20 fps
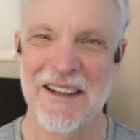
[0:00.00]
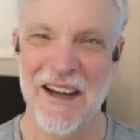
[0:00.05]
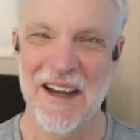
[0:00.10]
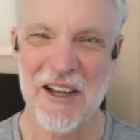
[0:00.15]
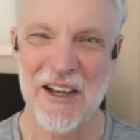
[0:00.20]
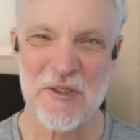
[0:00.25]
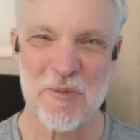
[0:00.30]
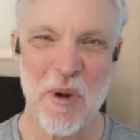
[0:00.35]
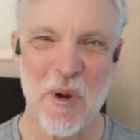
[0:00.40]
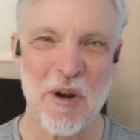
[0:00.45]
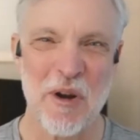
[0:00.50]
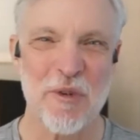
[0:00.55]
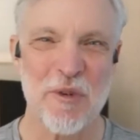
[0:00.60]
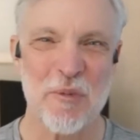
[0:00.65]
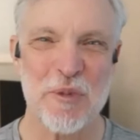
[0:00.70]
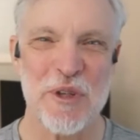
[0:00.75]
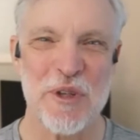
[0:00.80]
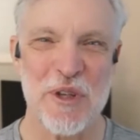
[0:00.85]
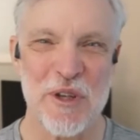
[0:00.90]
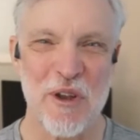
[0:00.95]
Hi, it's Mark from
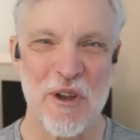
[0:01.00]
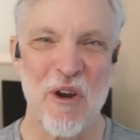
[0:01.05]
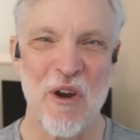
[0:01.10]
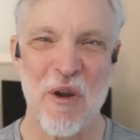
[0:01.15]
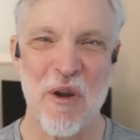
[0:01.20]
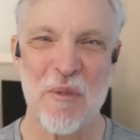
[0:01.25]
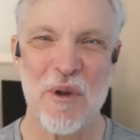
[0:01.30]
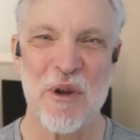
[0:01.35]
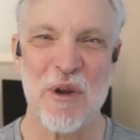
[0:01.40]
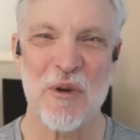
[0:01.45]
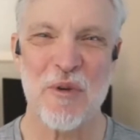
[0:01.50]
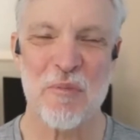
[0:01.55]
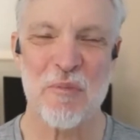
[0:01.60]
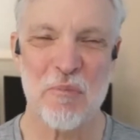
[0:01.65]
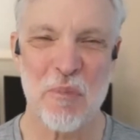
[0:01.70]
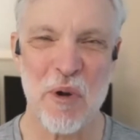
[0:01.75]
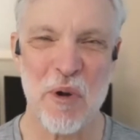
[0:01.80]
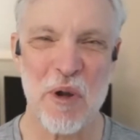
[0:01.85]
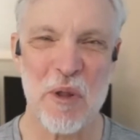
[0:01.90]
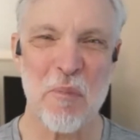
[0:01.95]
TLR. I'm here
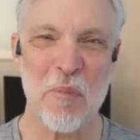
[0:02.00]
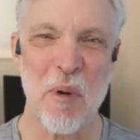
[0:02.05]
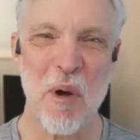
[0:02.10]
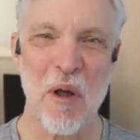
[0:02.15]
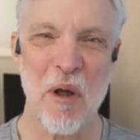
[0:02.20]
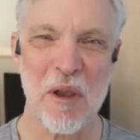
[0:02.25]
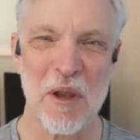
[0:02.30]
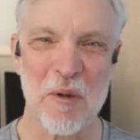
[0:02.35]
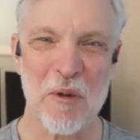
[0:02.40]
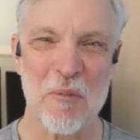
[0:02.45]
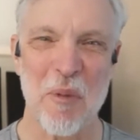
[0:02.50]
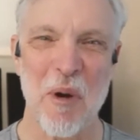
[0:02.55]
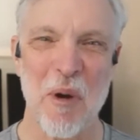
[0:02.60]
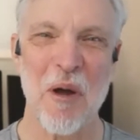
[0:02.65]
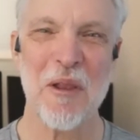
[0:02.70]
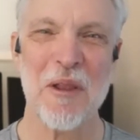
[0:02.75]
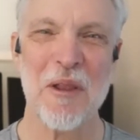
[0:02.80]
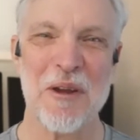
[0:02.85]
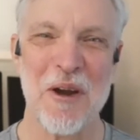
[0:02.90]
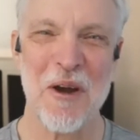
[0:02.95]
with Bernie Pawlik,
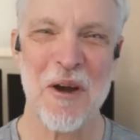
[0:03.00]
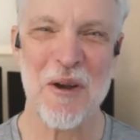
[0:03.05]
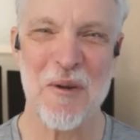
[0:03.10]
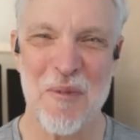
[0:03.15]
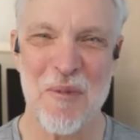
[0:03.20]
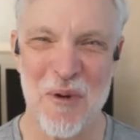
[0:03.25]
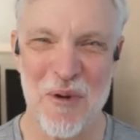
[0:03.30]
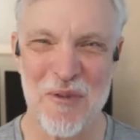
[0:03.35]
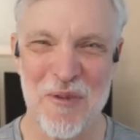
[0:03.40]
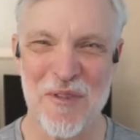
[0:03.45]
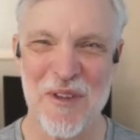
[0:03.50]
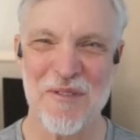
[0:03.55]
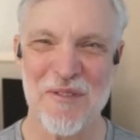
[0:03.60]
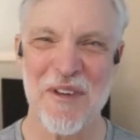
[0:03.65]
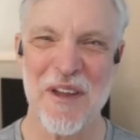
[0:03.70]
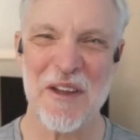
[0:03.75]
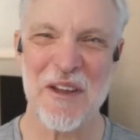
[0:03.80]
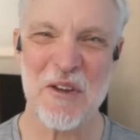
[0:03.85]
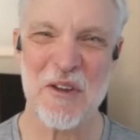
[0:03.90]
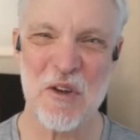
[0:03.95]
Pawlik Automotive in
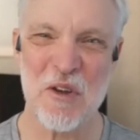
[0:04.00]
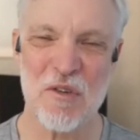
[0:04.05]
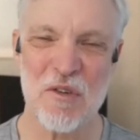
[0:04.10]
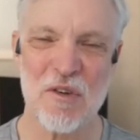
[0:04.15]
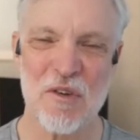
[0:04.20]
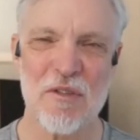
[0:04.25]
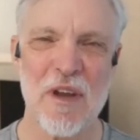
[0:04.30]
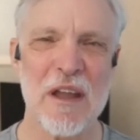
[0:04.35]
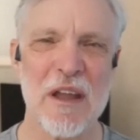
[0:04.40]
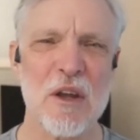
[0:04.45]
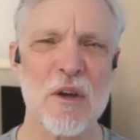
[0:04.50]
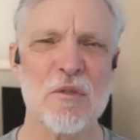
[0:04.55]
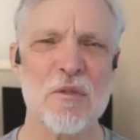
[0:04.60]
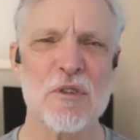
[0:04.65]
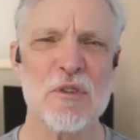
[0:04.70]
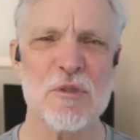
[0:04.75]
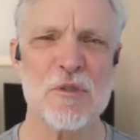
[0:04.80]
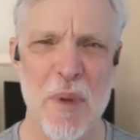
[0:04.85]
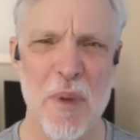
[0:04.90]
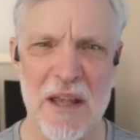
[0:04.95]
Vancouver,
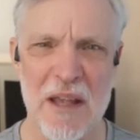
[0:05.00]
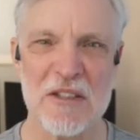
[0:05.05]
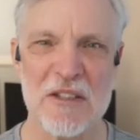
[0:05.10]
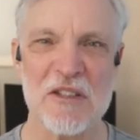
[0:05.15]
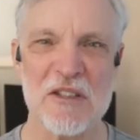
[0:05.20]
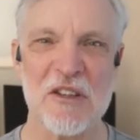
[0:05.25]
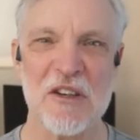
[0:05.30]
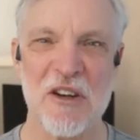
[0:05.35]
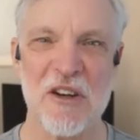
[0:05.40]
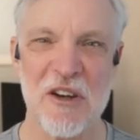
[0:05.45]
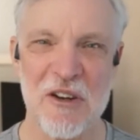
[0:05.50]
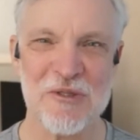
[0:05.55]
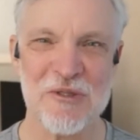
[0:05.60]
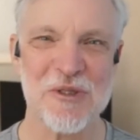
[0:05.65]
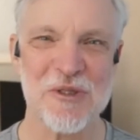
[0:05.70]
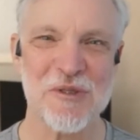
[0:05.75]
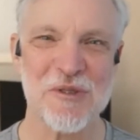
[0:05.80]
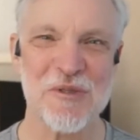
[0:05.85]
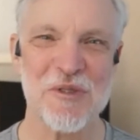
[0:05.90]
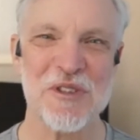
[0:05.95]
Vancouver's best auto
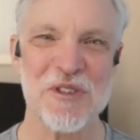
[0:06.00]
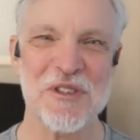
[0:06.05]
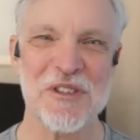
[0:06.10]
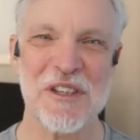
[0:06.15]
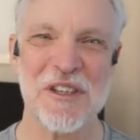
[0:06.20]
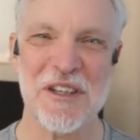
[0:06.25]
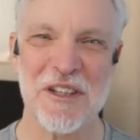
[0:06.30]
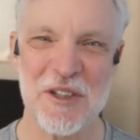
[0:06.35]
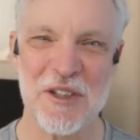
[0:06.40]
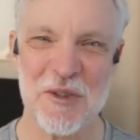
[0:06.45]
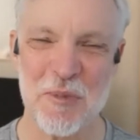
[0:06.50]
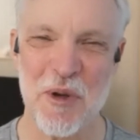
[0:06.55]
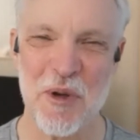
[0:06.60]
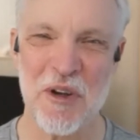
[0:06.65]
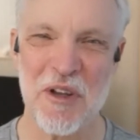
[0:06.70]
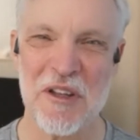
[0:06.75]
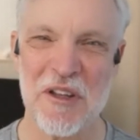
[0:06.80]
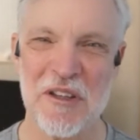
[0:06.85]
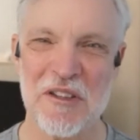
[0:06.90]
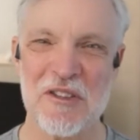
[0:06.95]
service
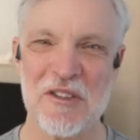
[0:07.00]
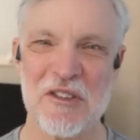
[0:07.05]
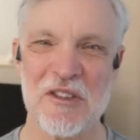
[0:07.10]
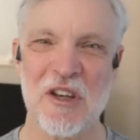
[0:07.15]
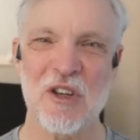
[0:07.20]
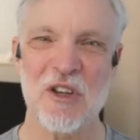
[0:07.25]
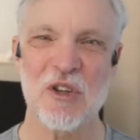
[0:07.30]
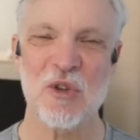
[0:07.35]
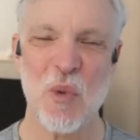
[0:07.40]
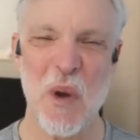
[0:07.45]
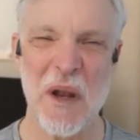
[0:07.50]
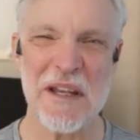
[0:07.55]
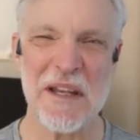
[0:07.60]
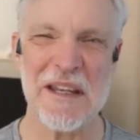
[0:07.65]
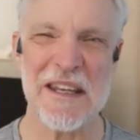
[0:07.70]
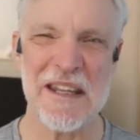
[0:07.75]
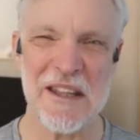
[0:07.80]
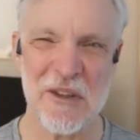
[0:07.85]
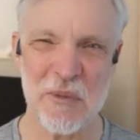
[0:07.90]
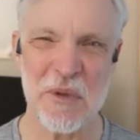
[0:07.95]
experience.
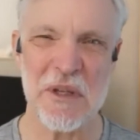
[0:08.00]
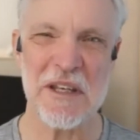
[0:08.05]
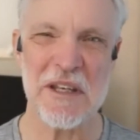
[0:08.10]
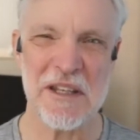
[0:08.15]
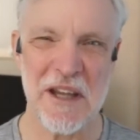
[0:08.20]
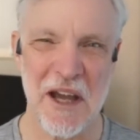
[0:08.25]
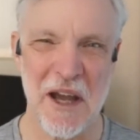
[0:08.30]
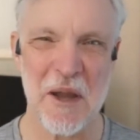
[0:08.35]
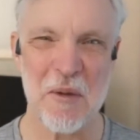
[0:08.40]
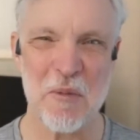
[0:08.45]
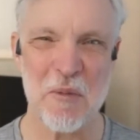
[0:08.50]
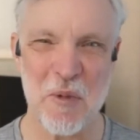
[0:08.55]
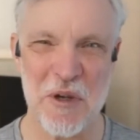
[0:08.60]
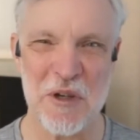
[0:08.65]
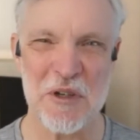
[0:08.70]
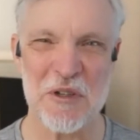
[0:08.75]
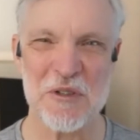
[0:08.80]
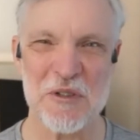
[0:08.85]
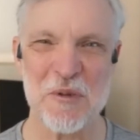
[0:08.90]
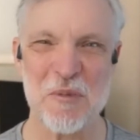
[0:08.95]
23-time
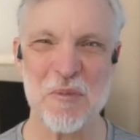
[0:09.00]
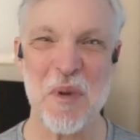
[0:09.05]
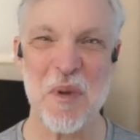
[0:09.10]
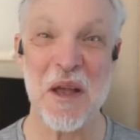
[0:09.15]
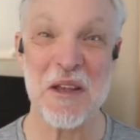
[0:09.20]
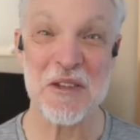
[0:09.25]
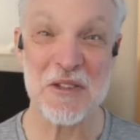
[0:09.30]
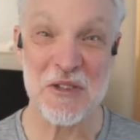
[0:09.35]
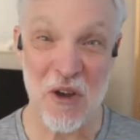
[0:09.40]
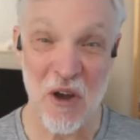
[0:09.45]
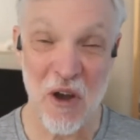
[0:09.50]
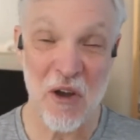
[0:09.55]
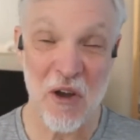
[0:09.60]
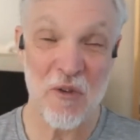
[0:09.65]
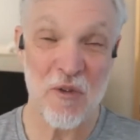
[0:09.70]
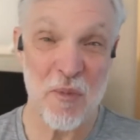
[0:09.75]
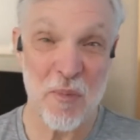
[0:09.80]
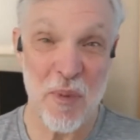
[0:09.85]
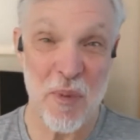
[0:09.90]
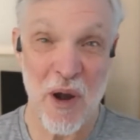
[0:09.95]
winners of best
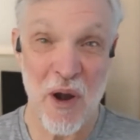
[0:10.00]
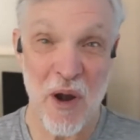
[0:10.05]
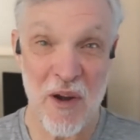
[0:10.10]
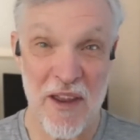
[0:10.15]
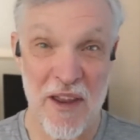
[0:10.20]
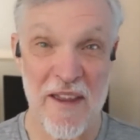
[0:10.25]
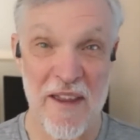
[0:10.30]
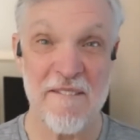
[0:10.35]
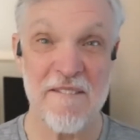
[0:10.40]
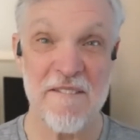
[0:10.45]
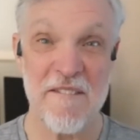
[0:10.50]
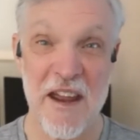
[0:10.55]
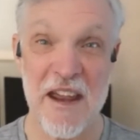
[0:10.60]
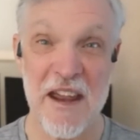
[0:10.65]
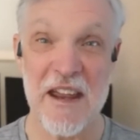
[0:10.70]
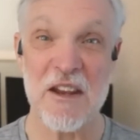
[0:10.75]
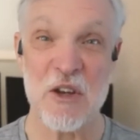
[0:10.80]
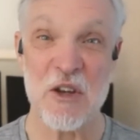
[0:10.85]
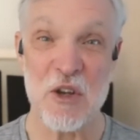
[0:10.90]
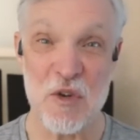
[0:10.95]
auto repair in
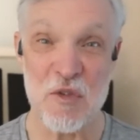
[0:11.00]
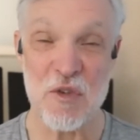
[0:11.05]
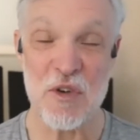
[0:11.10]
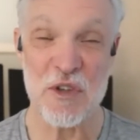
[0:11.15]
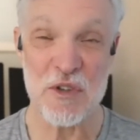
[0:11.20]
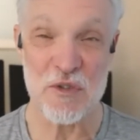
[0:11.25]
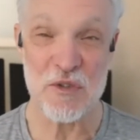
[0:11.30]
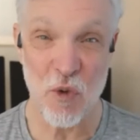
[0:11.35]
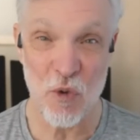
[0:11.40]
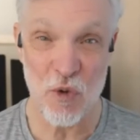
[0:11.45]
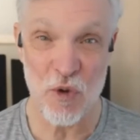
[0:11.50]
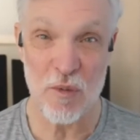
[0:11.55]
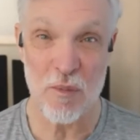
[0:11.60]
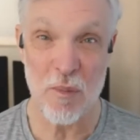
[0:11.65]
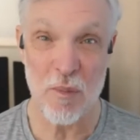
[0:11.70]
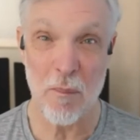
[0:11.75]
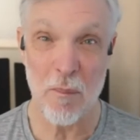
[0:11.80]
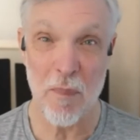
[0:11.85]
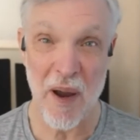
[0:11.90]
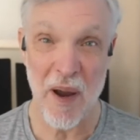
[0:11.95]
Vancouver as
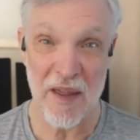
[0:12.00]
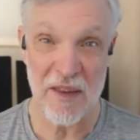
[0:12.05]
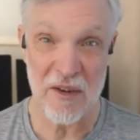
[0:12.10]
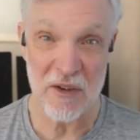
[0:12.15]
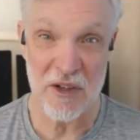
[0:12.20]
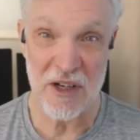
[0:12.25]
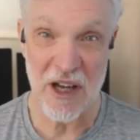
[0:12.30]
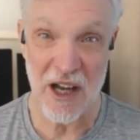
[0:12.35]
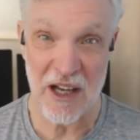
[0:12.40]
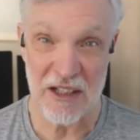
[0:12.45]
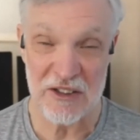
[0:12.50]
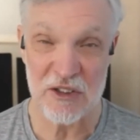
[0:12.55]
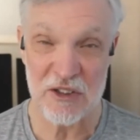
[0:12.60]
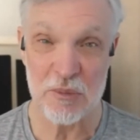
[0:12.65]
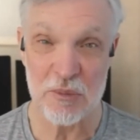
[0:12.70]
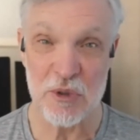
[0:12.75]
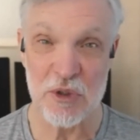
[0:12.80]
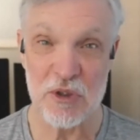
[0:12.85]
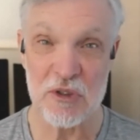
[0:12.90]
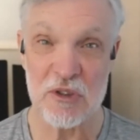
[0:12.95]
voted by their
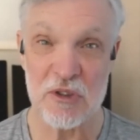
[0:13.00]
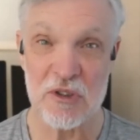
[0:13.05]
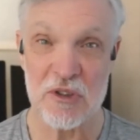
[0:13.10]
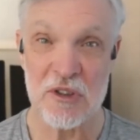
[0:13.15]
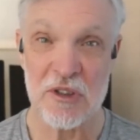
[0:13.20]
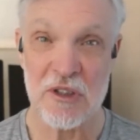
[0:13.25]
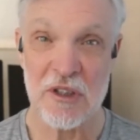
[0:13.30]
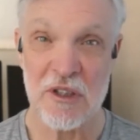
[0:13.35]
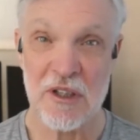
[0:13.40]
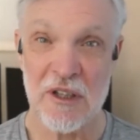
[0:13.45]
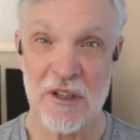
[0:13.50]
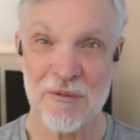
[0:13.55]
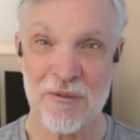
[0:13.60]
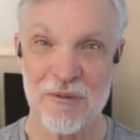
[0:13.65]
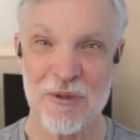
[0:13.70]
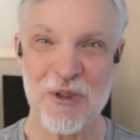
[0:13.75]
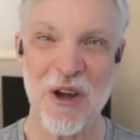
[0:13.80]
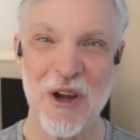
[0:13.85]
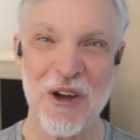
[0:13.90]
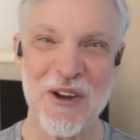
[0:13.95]
customers.
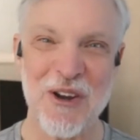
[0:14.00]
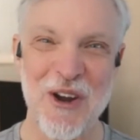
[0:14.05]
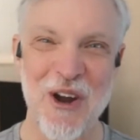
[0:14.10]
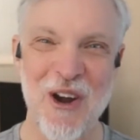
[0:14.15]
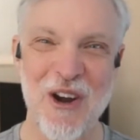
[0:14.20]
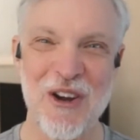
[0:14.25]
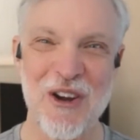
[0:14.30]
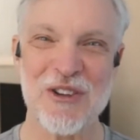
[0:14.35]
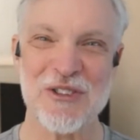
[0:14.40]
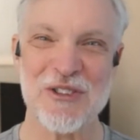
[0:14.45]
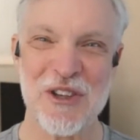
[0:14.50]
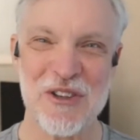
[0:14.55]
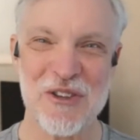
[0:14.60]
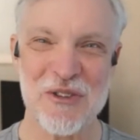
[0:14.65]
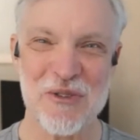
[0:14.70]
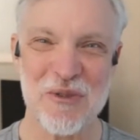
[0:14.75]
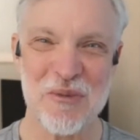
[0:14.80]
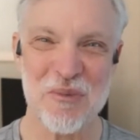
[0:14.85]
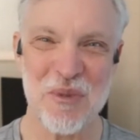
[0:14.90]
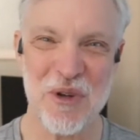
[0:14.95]
We're talking cars. How you
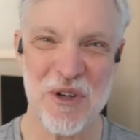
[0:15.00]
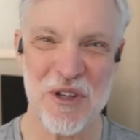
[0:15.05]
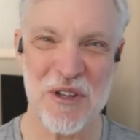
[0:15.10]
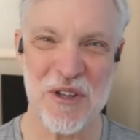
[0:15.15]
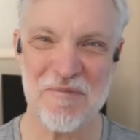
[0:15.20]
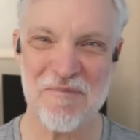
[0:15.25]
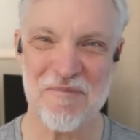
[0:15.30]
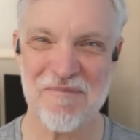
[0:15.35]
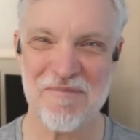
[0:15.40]
doing, Bernie?